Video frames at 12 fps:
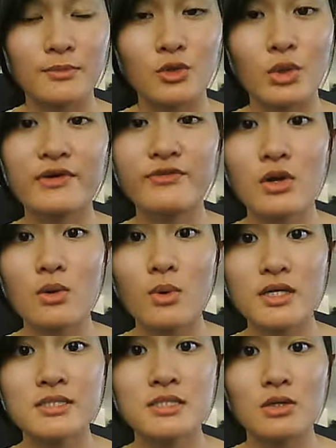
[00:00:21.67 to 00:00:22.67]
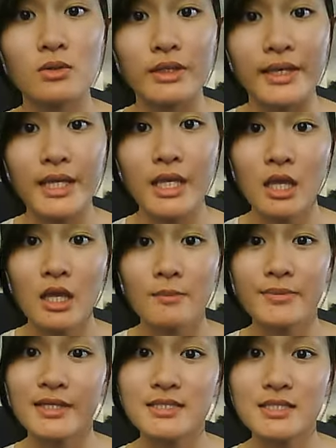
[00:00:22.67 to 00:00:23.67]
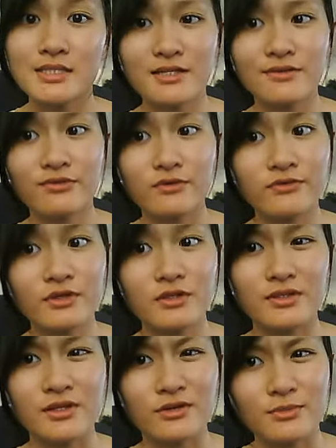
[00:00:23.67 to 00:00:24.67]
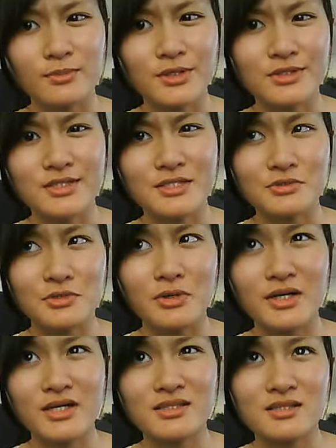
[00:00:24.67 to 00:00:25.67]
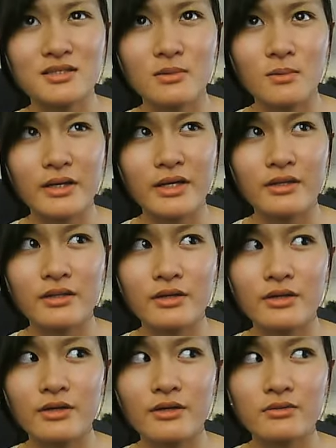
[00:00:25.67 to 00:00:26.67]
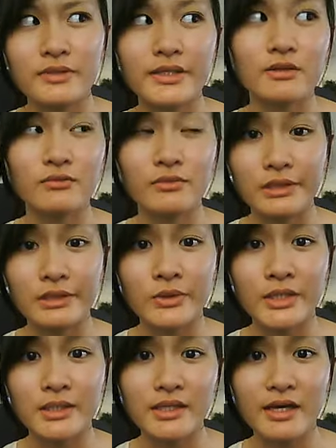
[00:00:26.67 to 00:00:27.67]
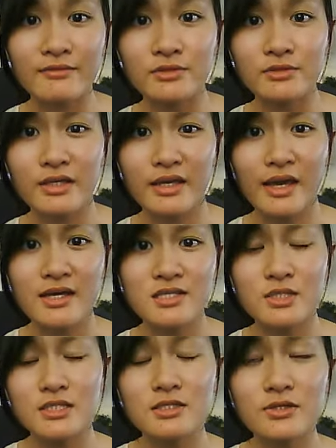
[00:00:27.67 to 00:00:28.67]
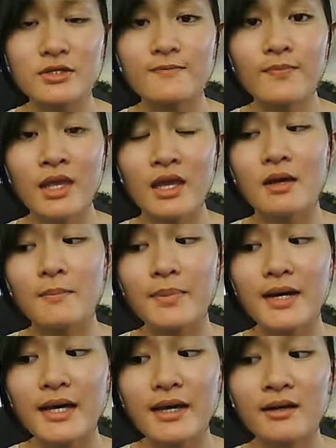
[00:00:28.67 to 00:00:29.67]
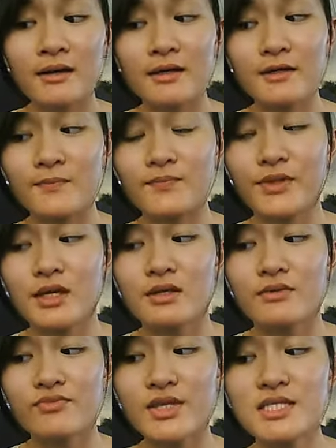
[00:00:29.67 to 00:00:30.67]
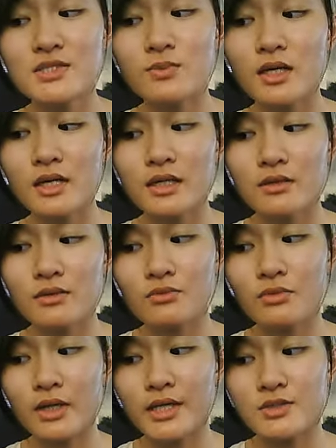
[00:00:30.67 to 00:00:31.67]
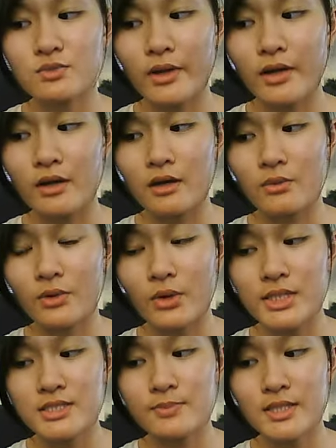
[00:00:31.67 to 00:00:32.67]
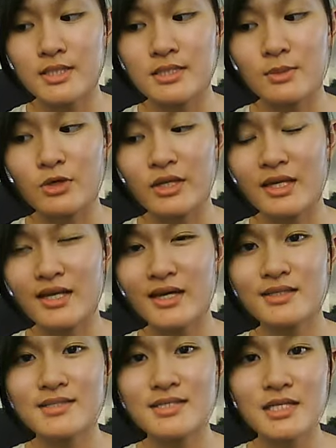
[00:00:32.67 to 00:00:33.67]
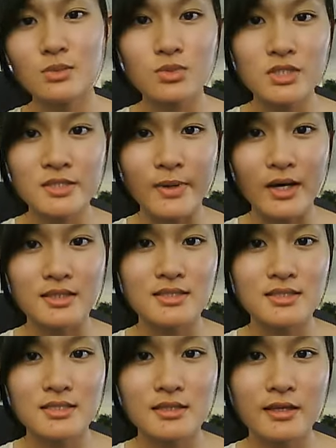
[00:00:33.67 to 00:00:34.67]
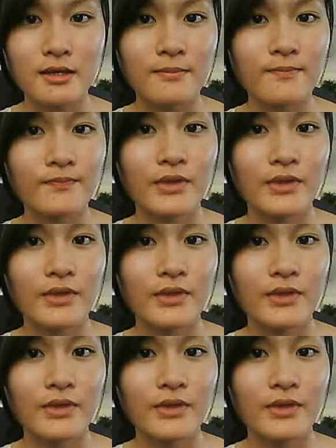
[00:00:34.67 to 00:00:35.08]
whoever it was so late, because I did fulfill another person's request a while ago, like really quickly after they asked me to do it. But this one was requested by someone, and I did respond to them,